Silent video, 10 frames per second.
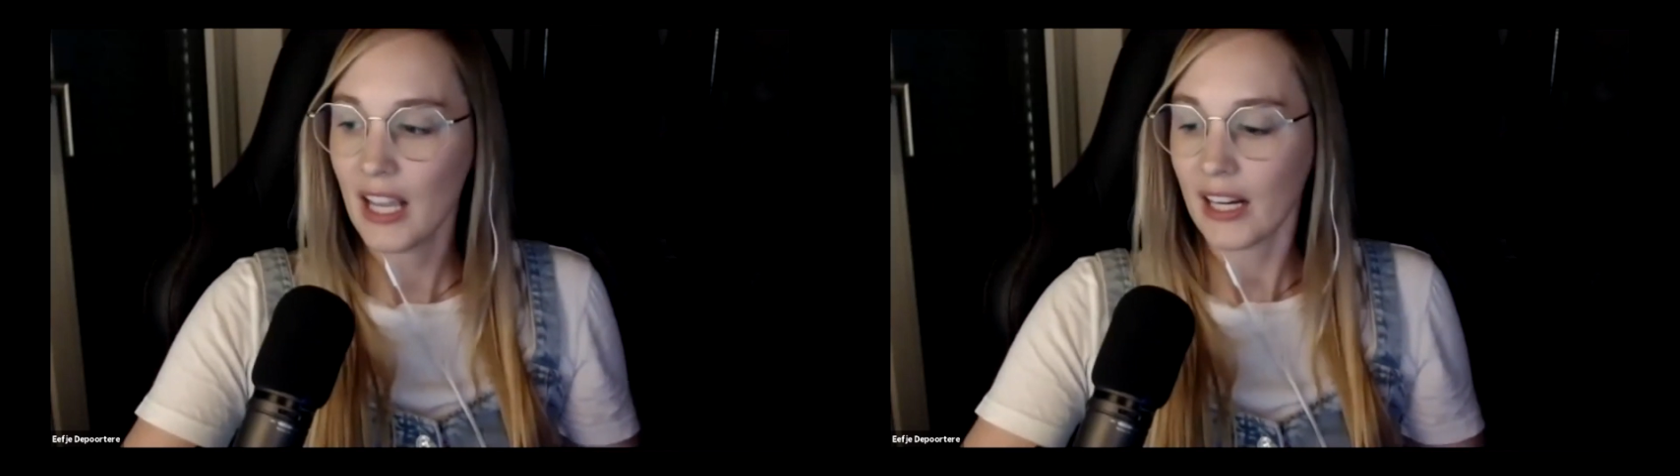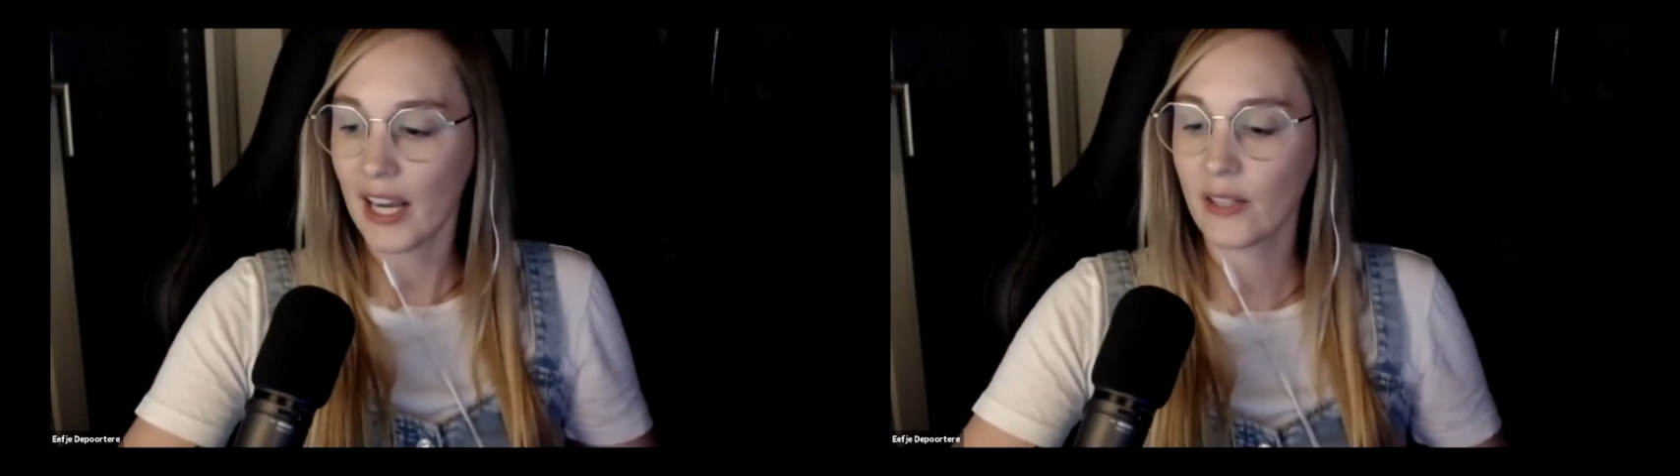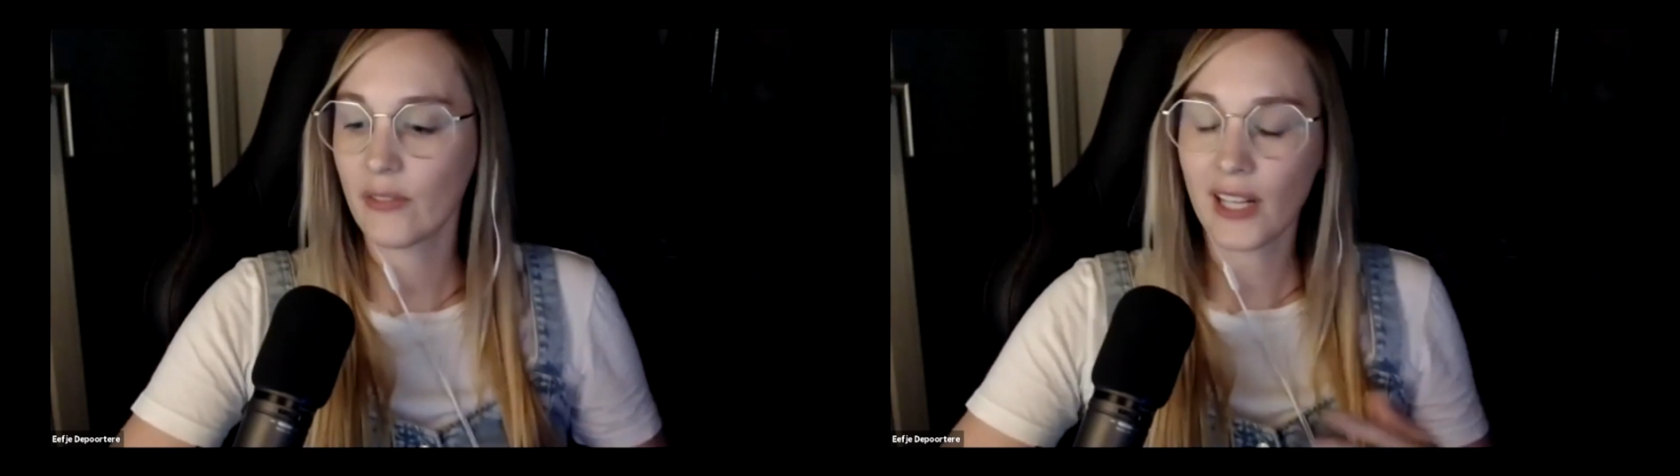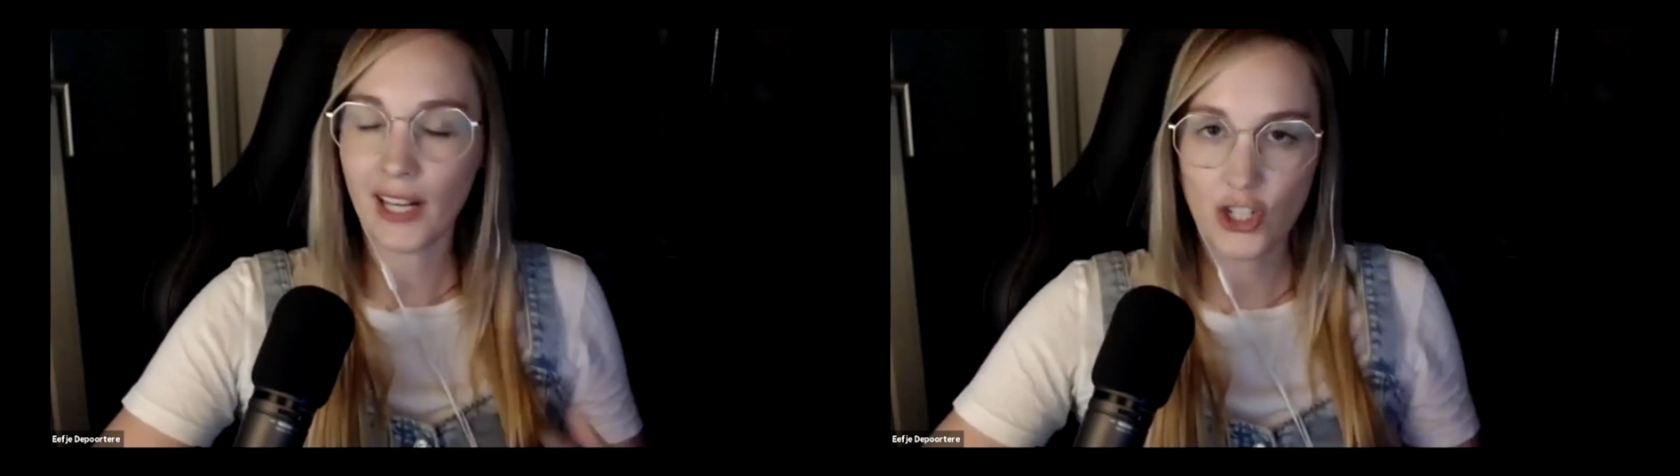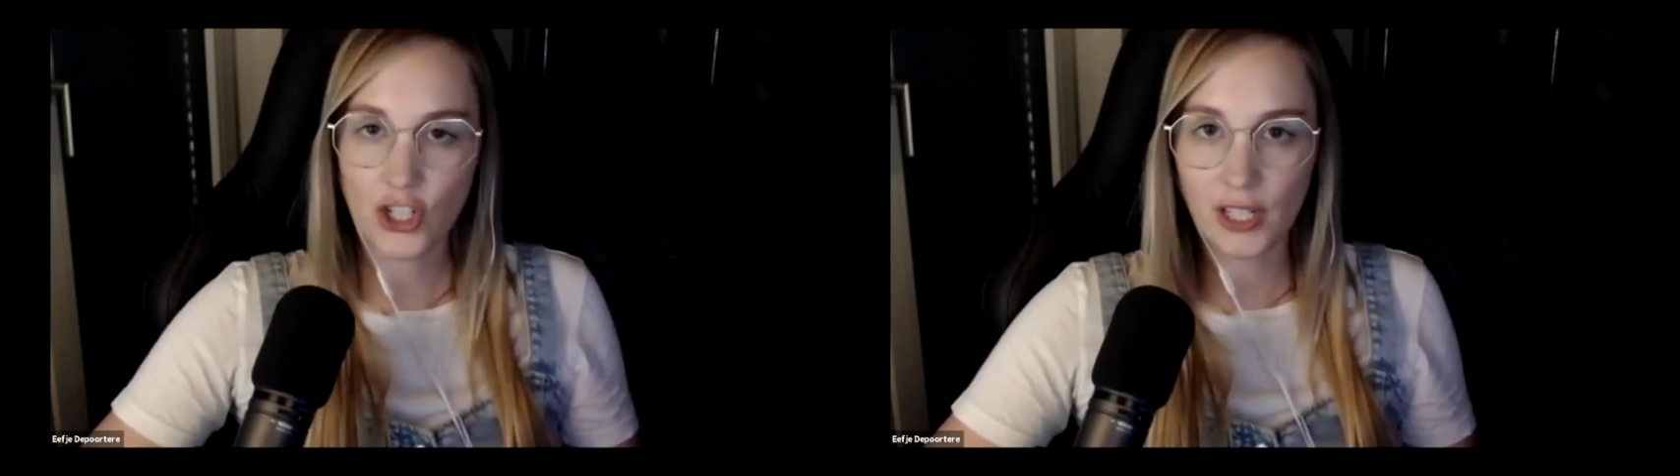kind of an
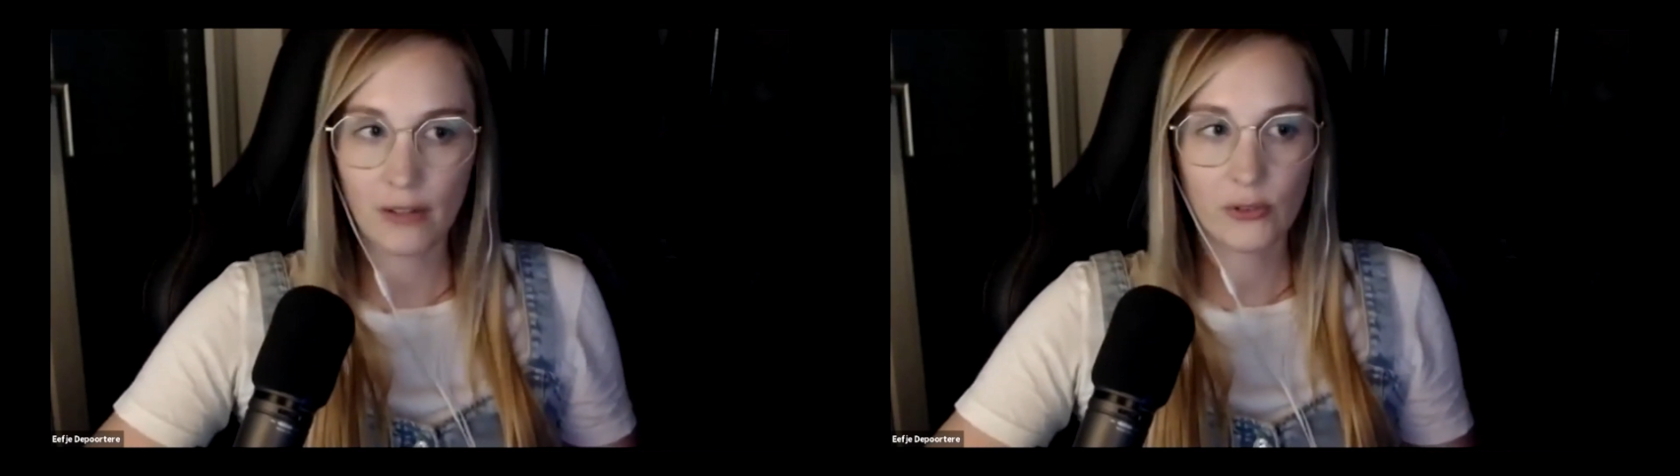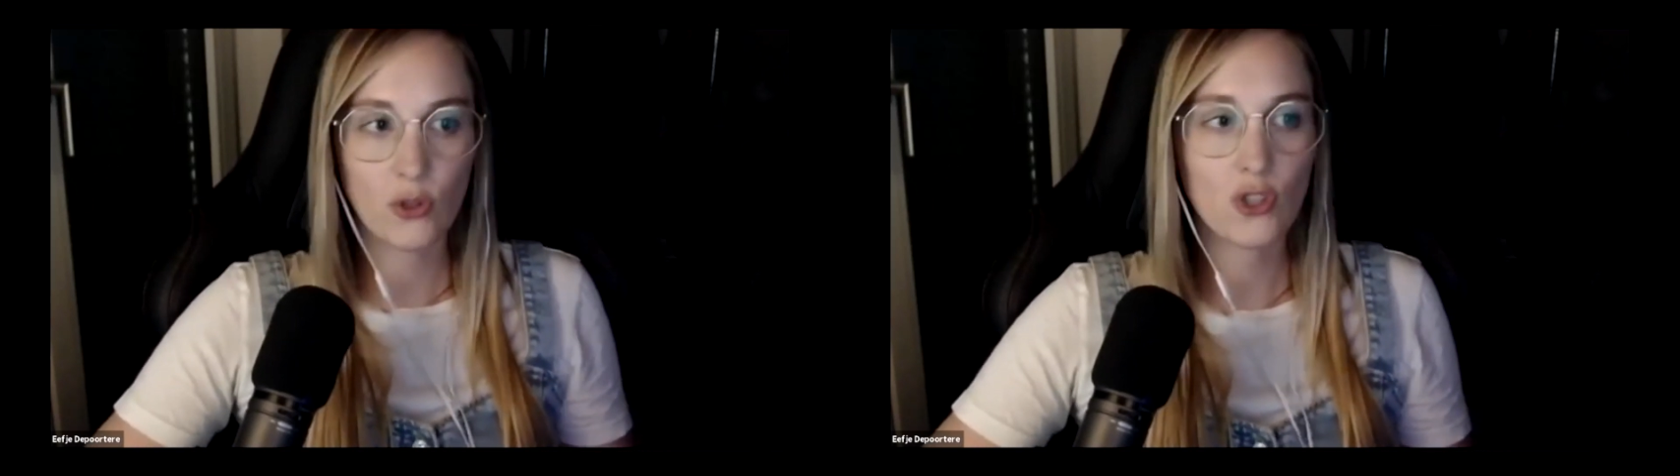initiative to